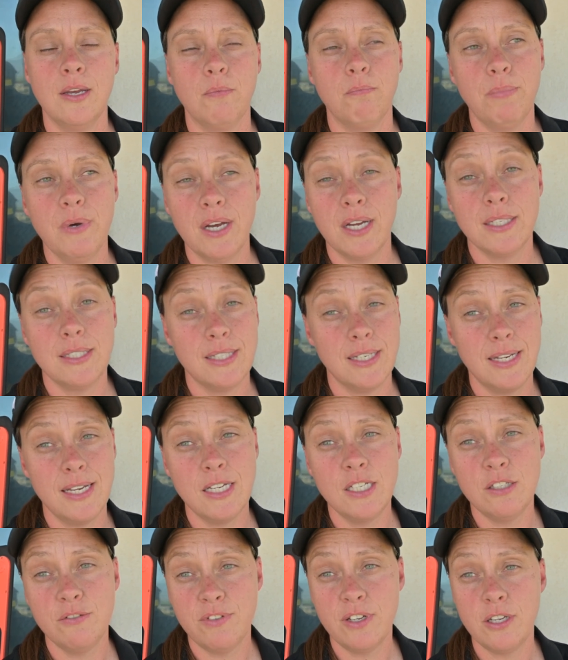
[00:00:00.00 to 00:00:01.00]
But
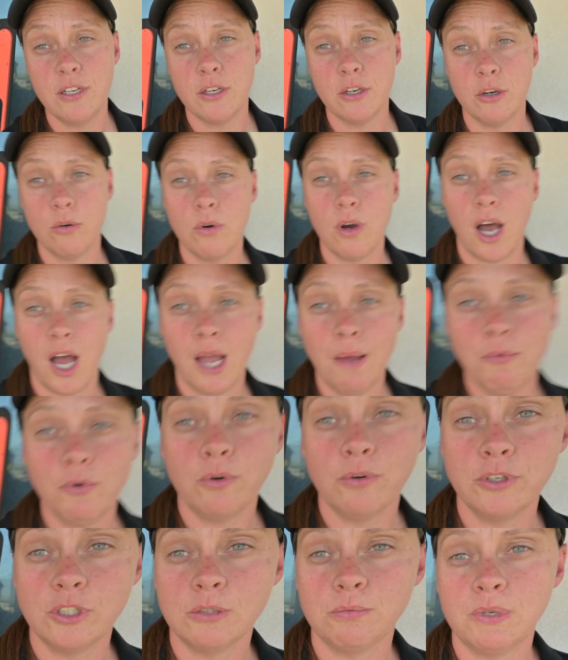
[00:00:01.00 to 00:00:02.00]
today's video, I'm
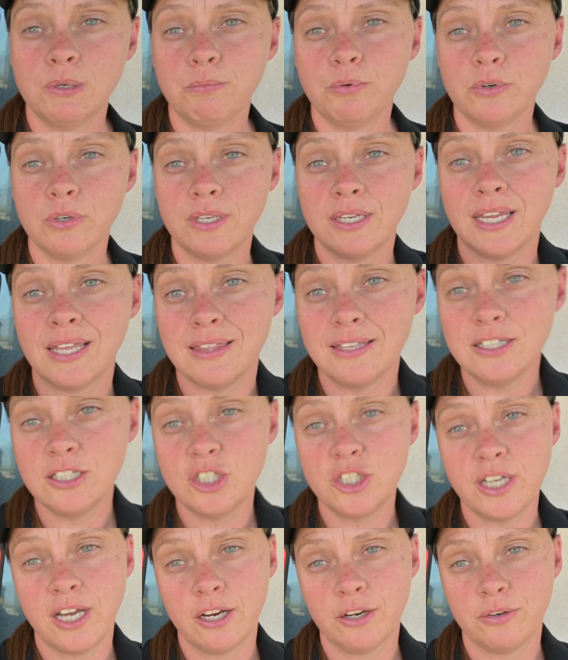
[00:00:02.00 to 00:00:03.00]
going to be putting this
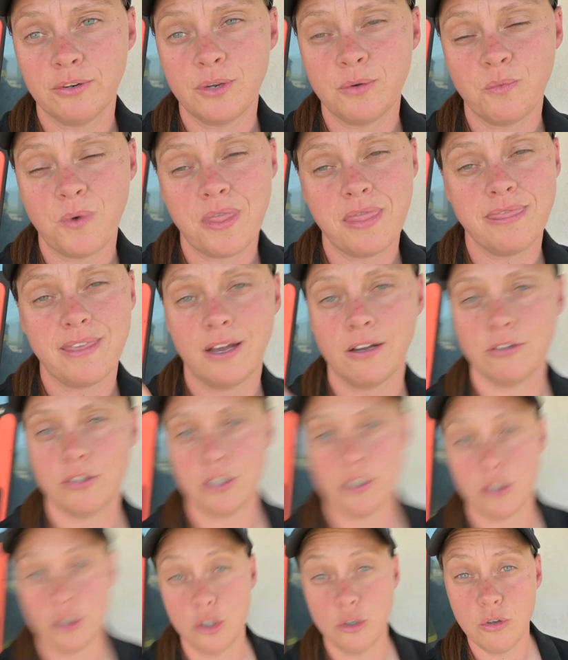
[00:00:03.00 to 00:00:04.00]
Jackery
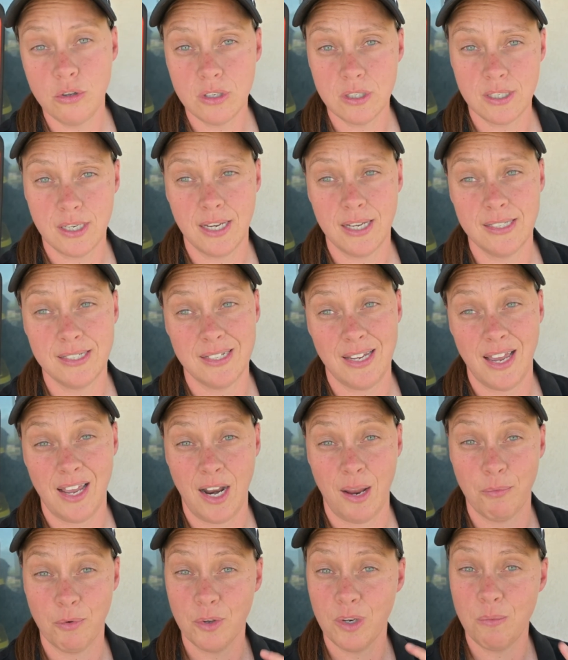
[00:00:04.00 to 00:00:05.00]
1000 to the test and
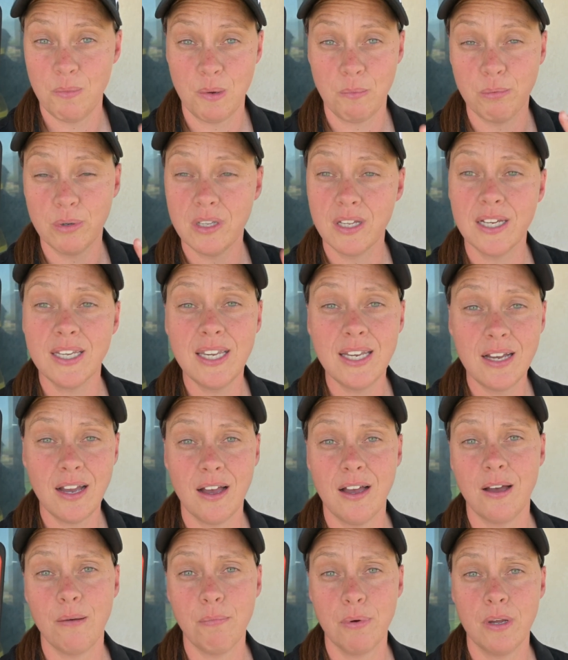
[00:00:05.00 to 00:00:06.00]
I'm going to be plugging
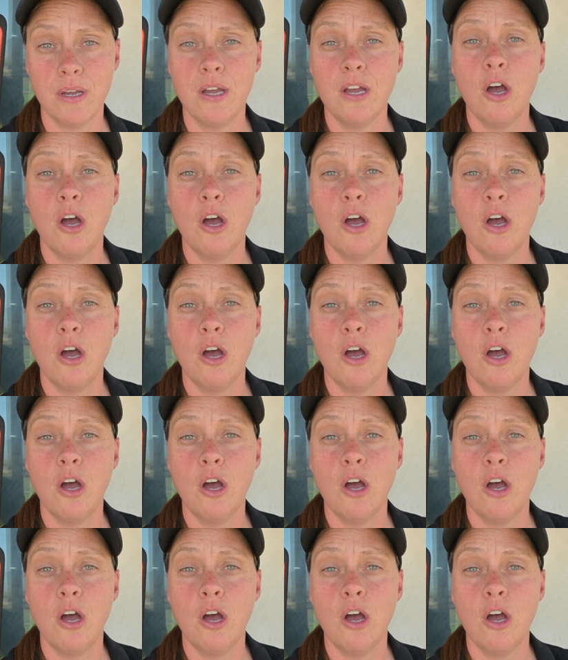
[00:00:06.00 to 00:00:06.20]
up